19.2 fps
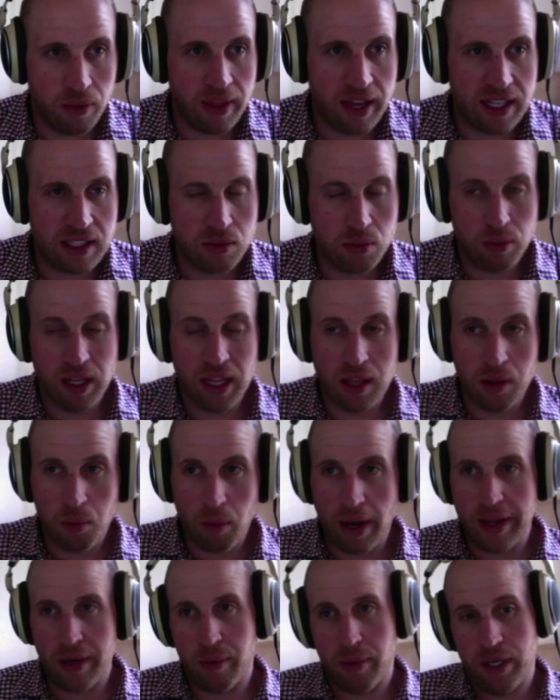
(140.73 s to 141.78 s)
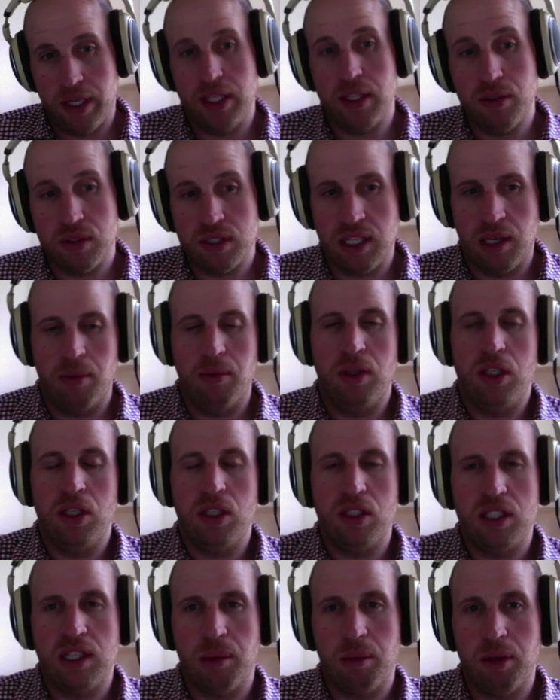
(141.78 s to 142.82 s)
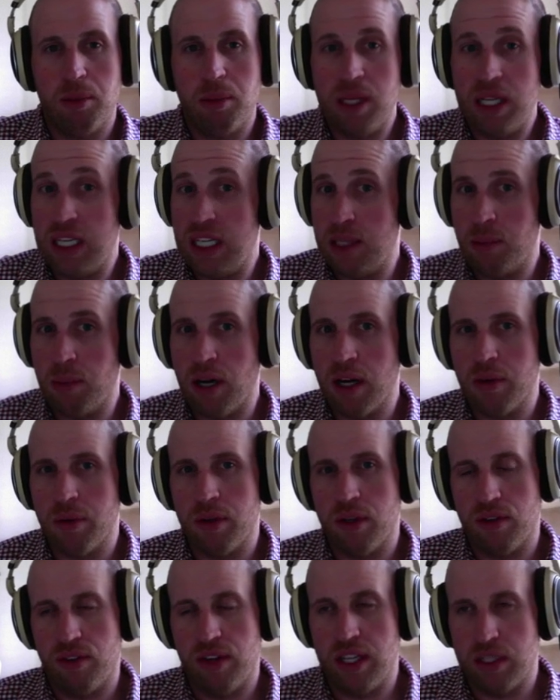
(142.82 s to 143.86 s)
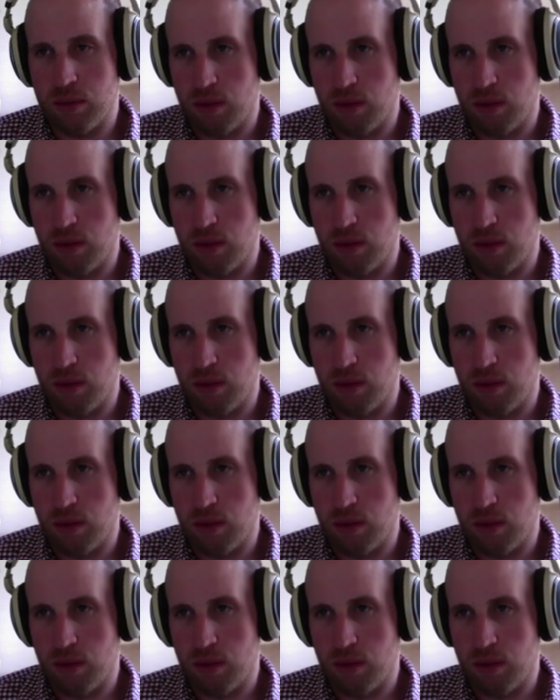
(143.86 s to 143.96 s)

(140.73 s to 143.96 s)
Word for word: that's really why you want to use WP debug when you're faced